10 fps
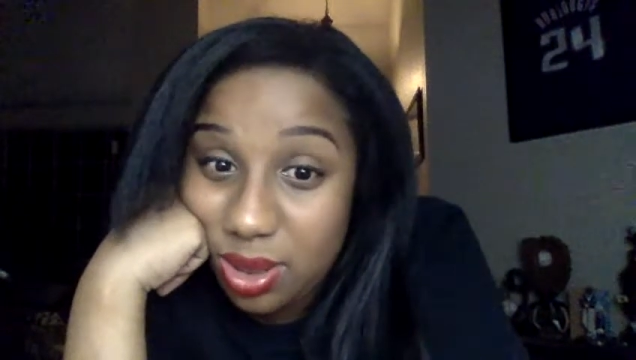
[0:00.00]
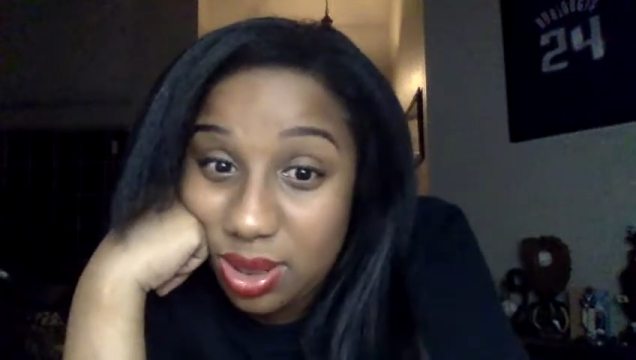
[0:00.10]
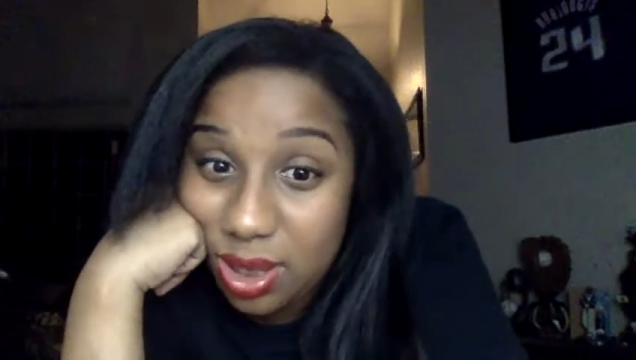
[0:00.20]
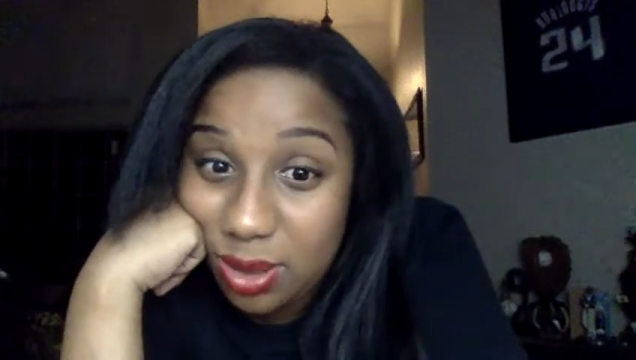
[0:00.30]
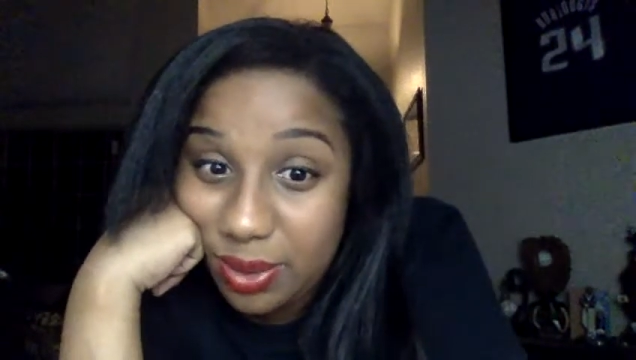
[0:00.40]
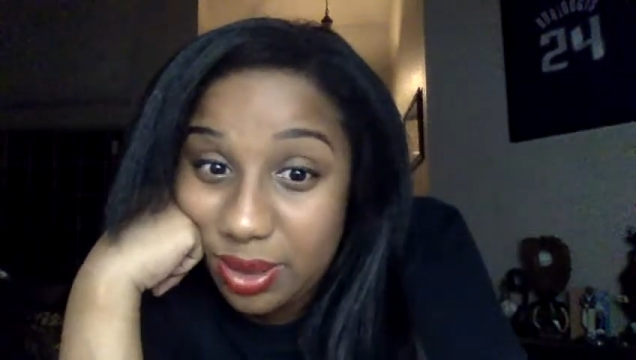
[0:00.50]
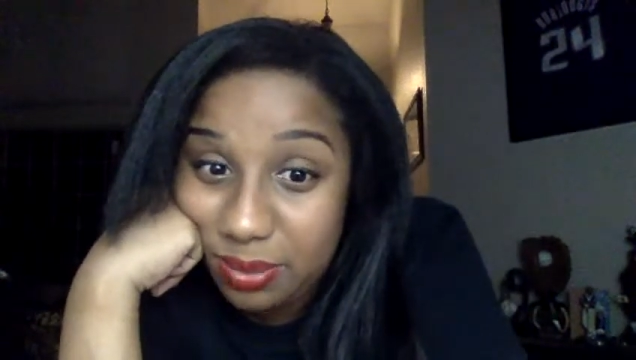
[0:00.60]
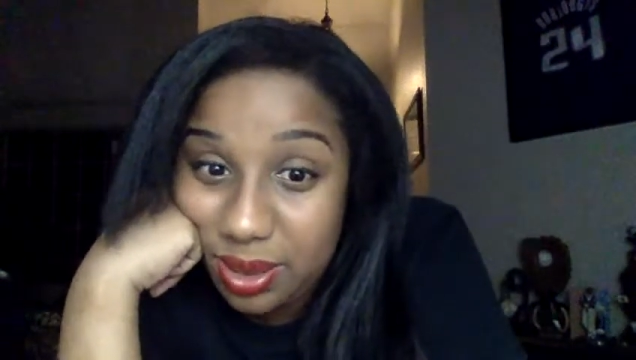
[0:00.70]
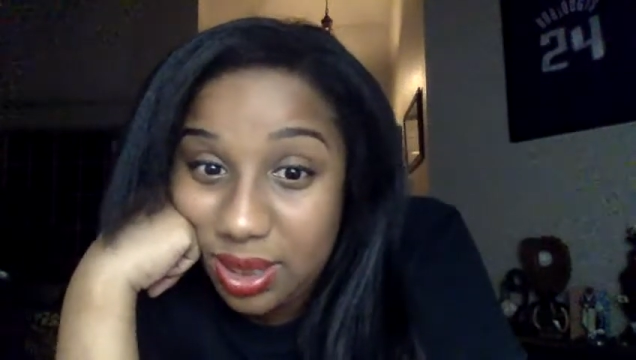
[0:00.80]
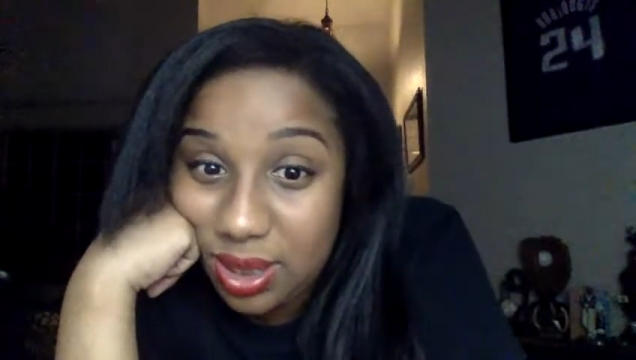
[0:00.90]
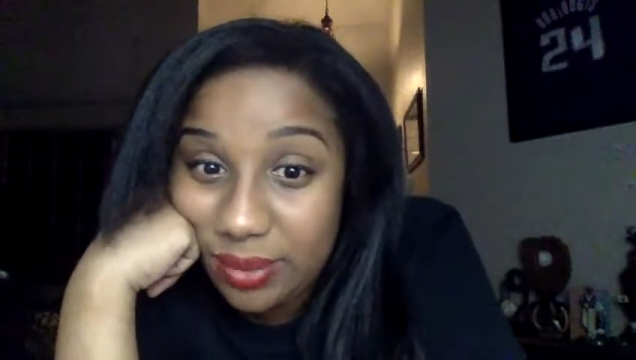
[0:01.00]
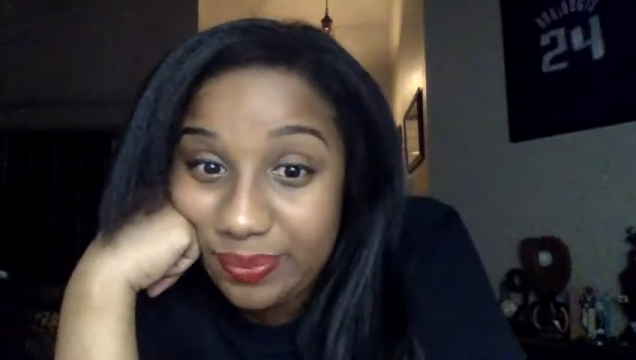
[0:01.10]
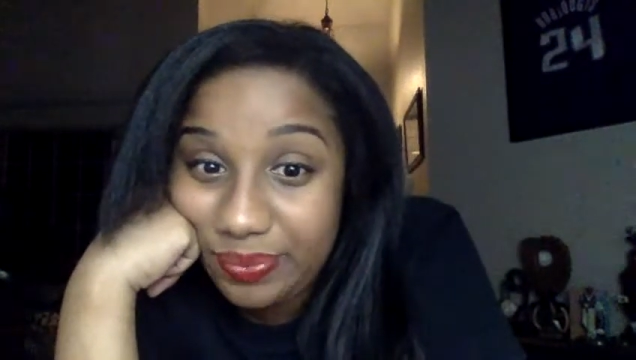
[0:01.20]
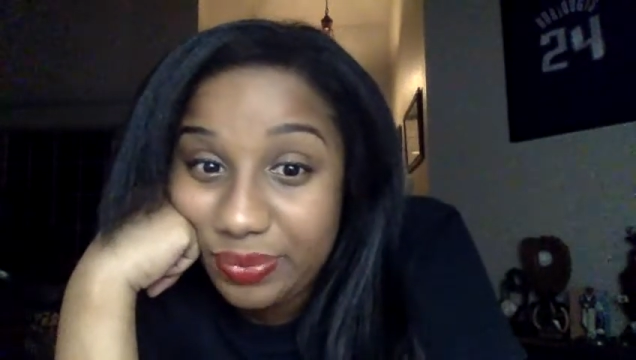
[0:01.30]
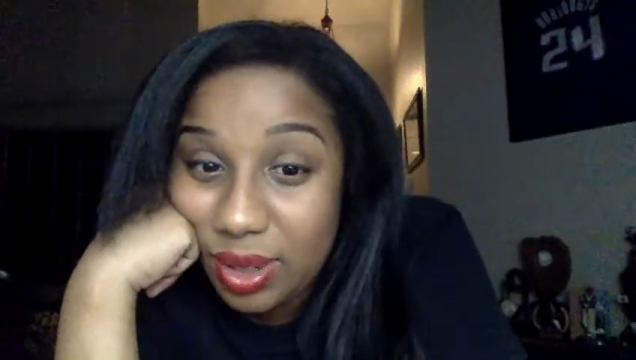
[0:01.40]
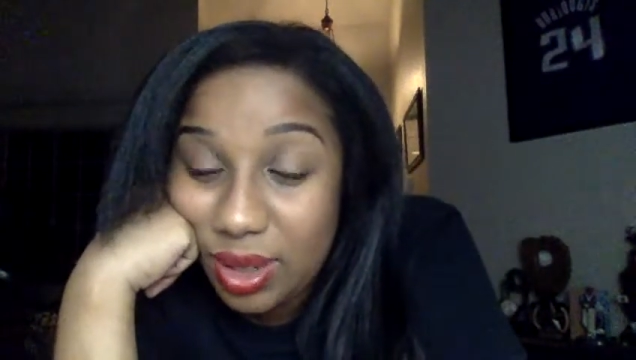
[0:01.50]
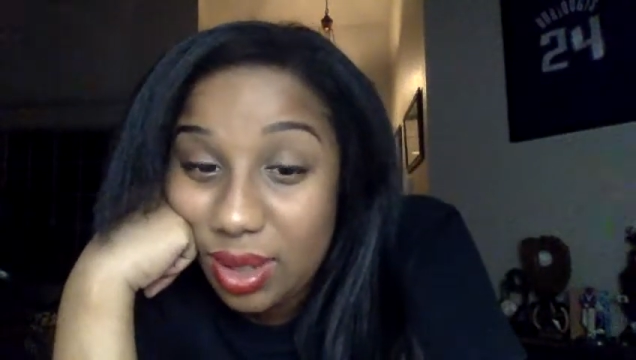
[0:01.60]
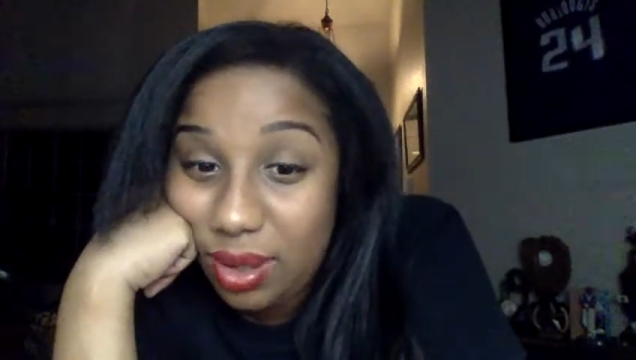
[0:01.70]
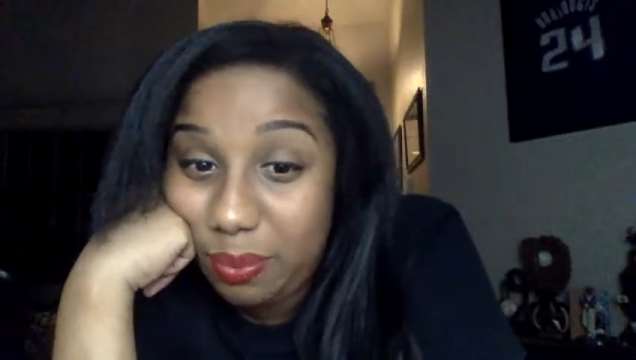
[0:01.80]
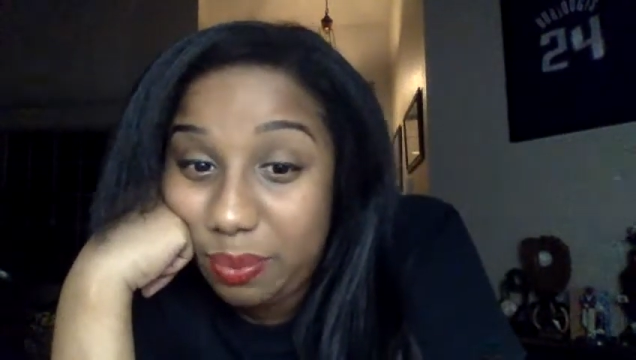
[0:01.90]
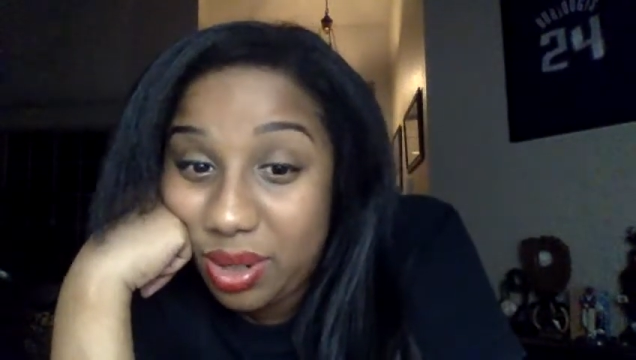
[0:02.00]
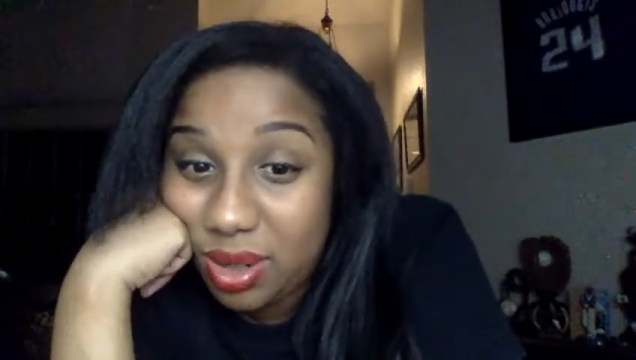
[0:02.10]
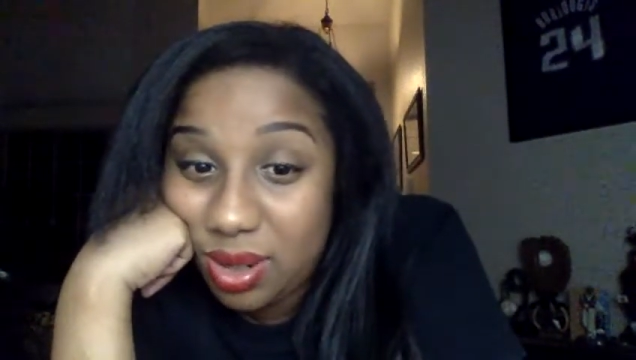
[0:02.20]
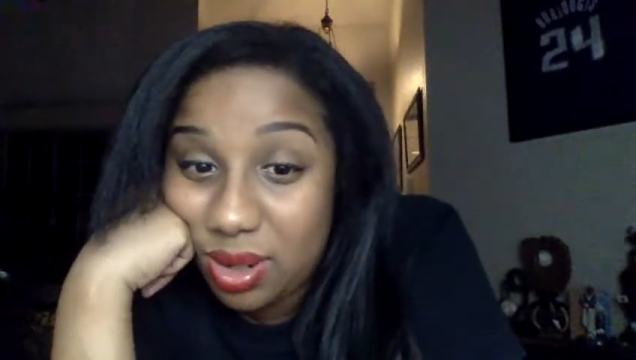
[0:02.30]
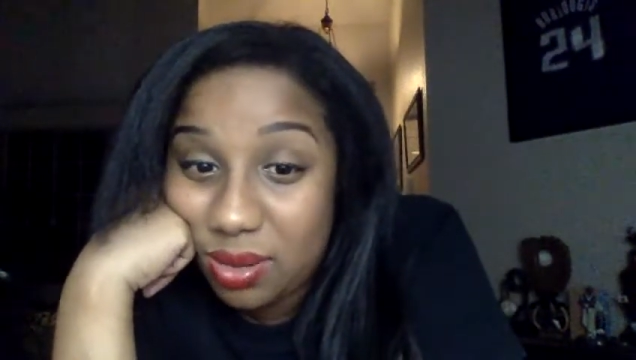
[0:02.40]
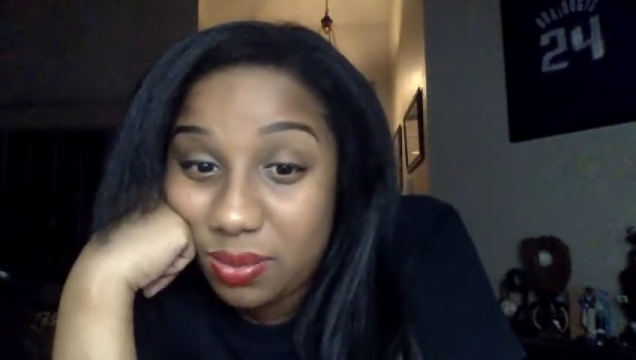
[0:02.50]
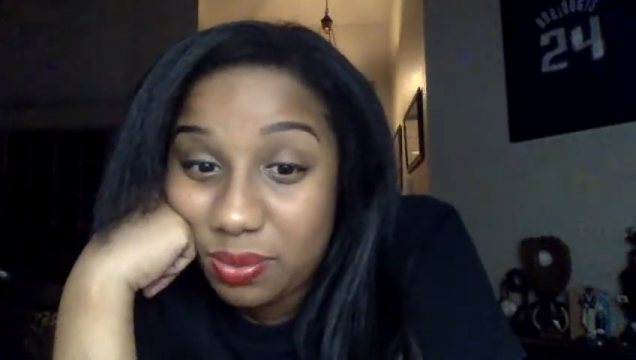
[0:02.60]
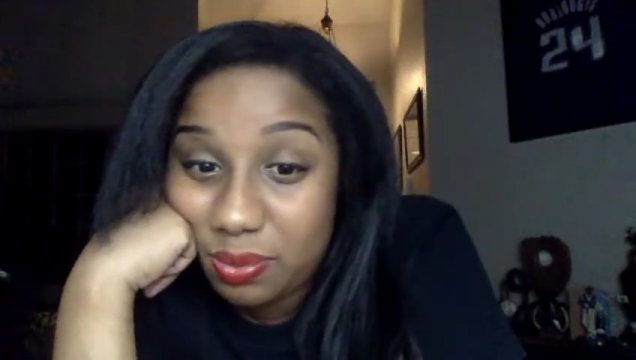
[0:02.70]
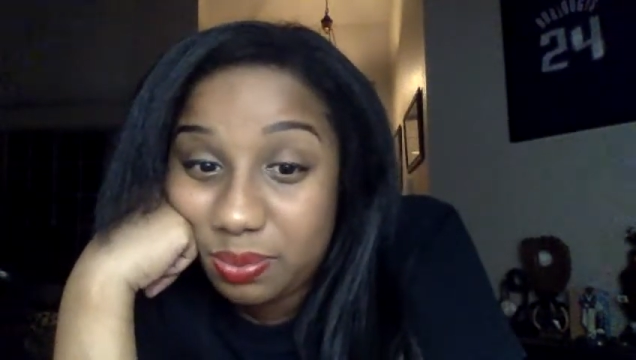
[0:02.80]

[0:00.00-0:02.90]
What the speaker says: Airbnb, but I'm